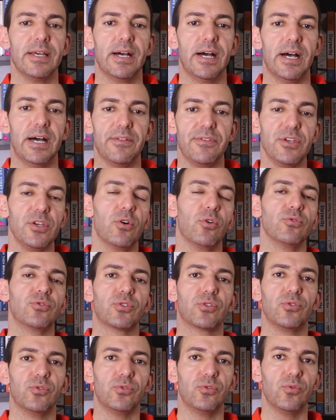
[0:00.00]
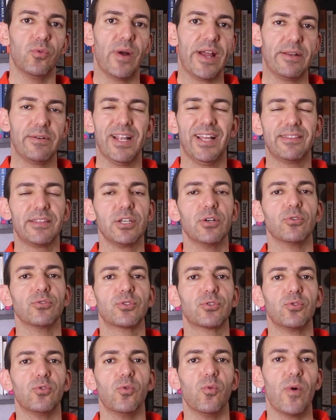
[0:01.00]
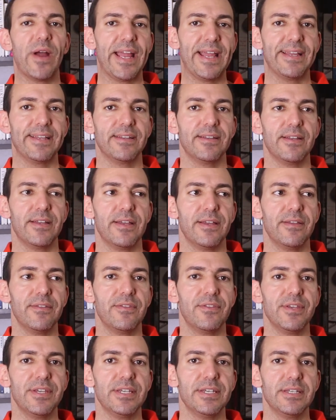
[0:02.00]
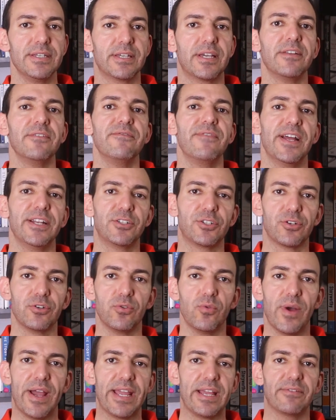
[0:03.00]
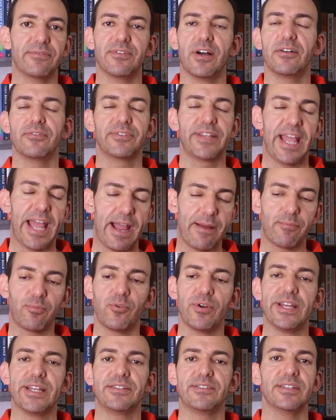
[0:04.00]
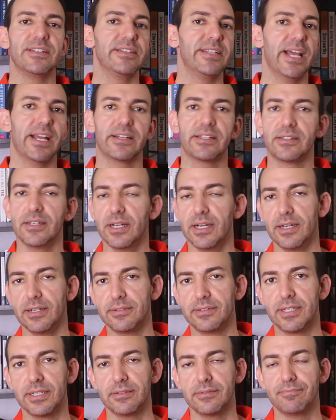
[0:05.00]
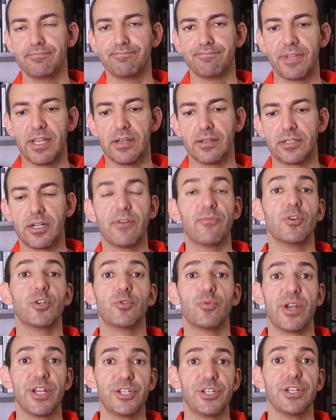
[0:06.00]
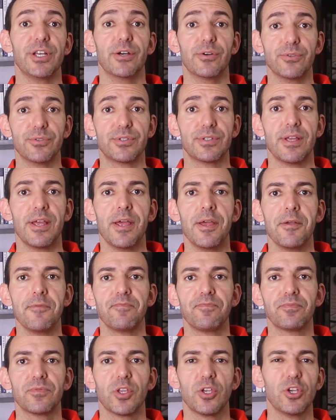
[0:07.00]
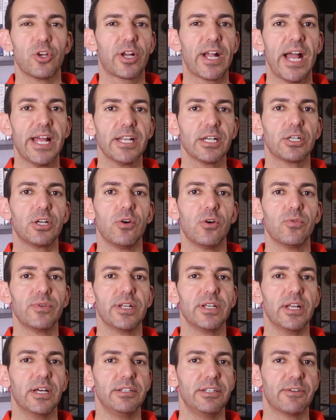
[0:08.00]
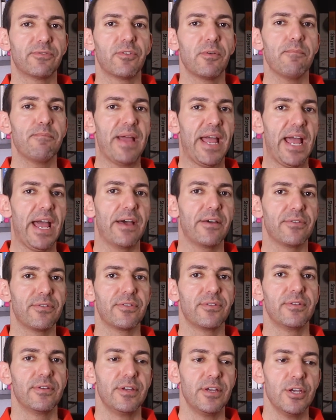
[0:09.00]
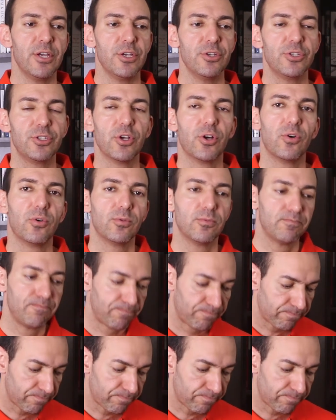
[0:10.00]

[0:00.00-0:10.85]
the old school way, not the old school way, the conventional way of cap rates and debt to coverage ratios. You're kind of going a different path. So